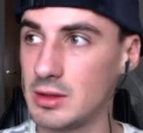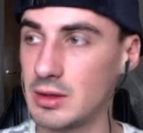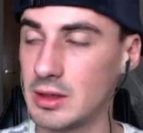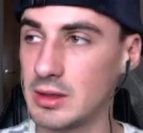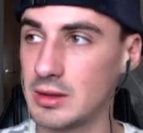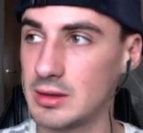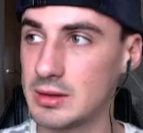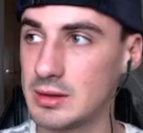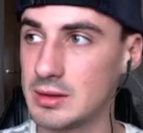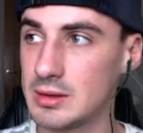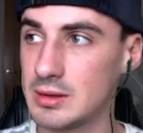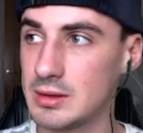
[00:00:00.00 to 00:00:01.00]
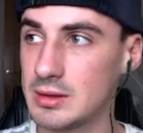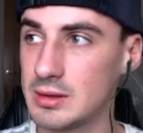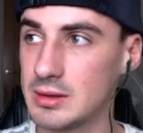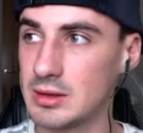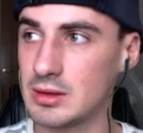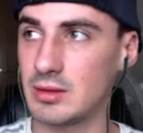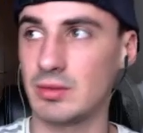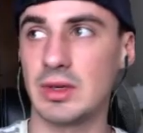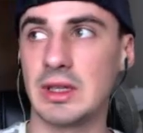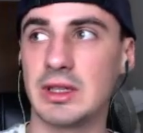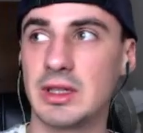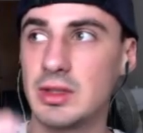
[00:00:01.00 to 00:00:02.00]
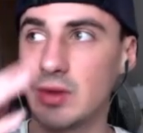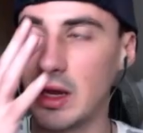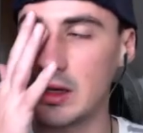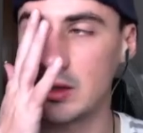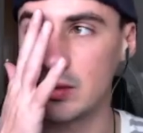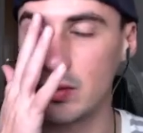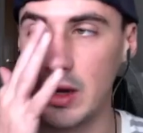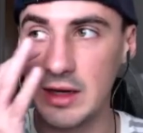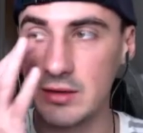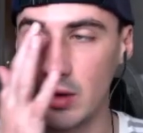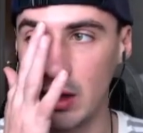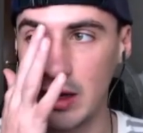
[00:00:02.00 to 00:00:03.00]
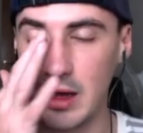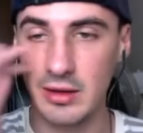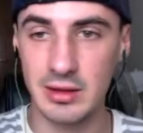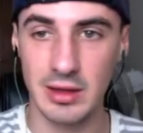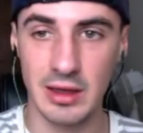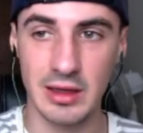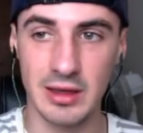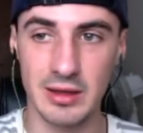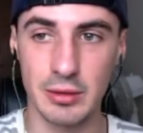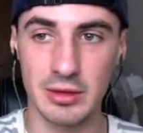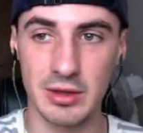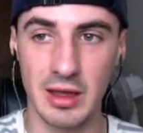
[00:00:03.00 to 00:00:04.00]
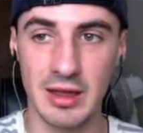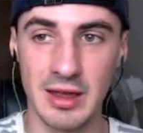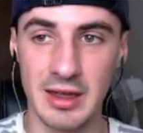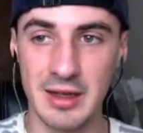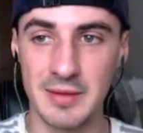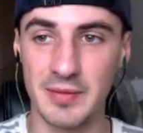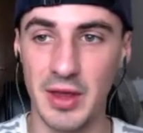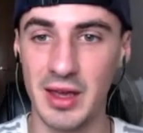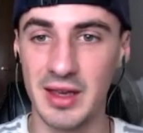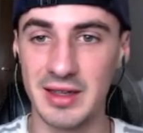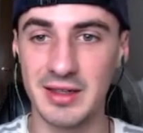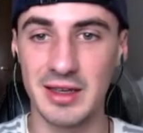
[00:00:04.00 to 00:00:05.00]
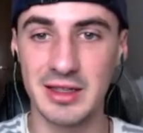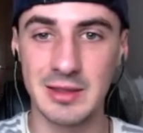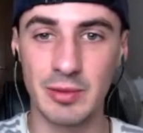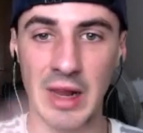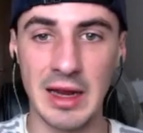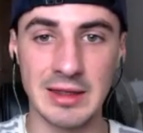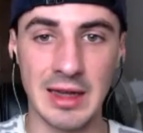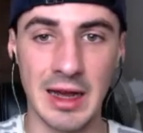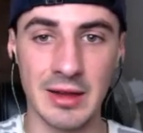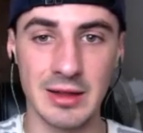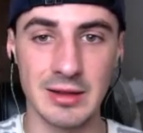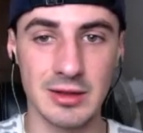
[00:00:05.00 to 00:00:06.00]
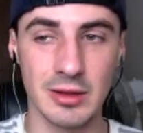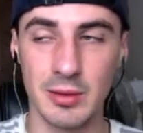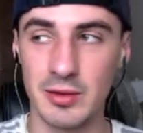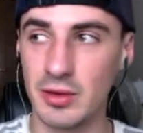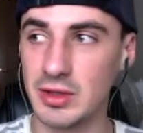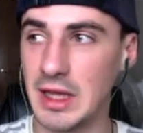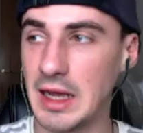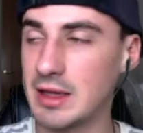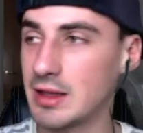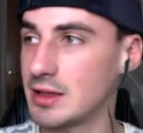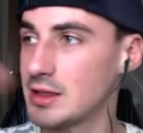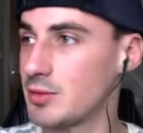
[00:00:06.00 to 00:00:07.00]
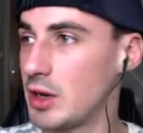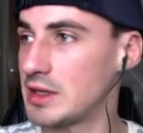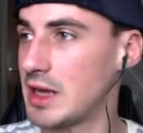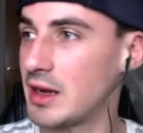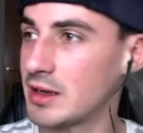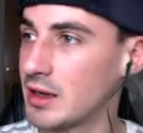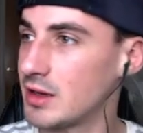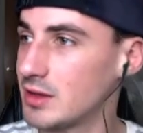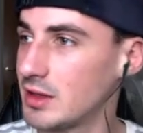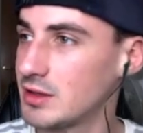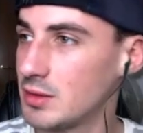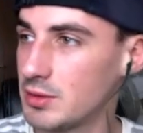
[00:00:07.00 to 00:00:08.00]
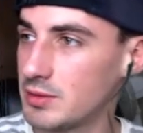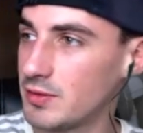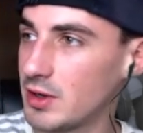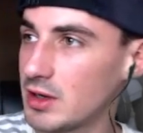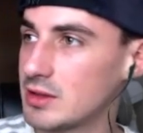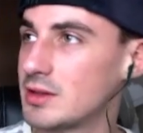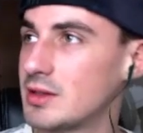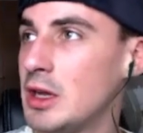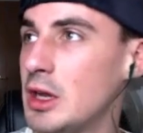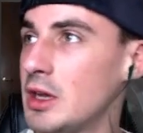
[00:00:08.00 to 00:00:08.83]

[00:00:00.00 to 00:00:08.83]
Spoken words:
Sorry. It's a really strange rain right now. It's like spraying down and stop for a second, then spray down again. I was like, someone fucking